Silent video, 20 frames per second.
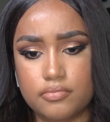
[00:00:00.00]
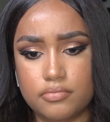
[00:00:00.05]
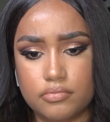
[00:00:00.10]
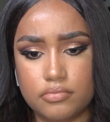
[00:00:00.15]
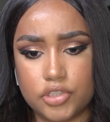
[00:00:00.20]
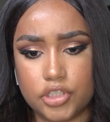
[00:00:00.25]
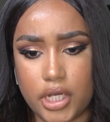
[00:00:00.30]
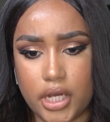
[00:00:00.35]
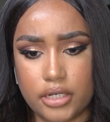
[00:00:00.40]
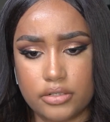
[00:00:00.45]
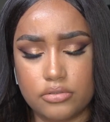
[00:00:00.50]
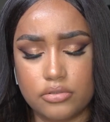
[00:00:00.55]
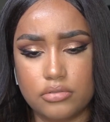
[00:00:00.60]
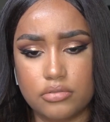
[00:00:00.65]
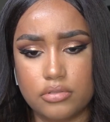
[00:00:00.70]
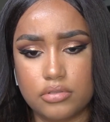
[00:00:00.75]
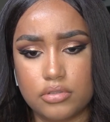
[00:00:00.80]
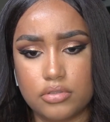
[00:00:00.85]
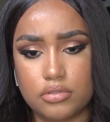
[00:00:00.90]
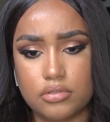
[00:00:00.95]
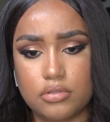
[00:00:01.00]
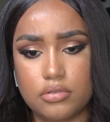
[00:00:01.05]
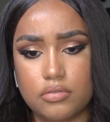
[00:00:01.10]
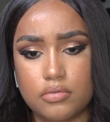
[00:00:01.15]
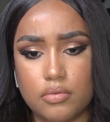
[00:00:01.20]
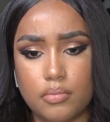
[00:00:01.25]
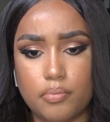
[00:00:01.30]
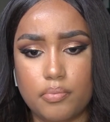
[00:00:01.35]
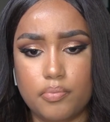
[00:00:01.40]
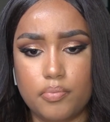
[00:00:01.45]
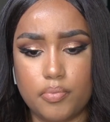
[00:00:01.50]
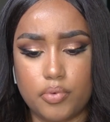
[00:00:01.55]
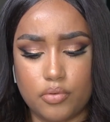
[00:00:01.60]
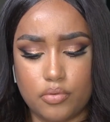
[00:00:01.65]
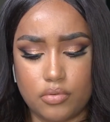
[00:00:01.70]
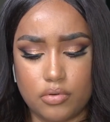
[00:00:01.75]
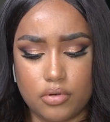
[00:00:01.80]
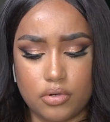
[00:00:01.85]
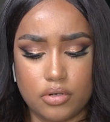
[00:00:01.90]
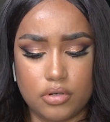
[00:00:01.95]
shadows
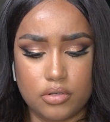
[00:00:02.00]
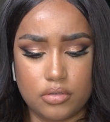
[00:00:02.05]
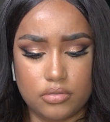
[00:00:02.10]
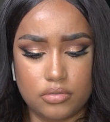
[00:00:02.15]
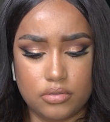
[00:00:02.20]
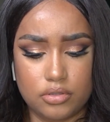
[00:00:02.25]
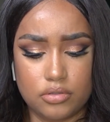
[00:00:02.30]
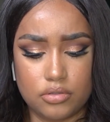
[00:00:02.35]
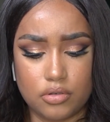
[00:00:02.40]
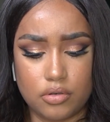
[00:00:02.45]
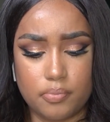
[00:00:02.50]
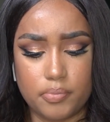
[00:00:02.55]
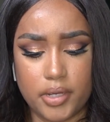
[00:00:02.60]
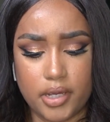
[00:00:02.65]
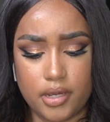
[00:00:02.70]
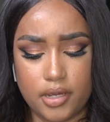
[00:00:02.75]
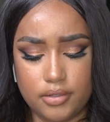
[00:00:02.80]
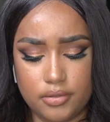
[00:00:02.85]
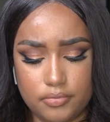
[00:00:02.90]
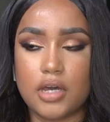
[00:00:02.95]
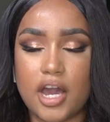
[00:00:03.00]
for, you know, pan.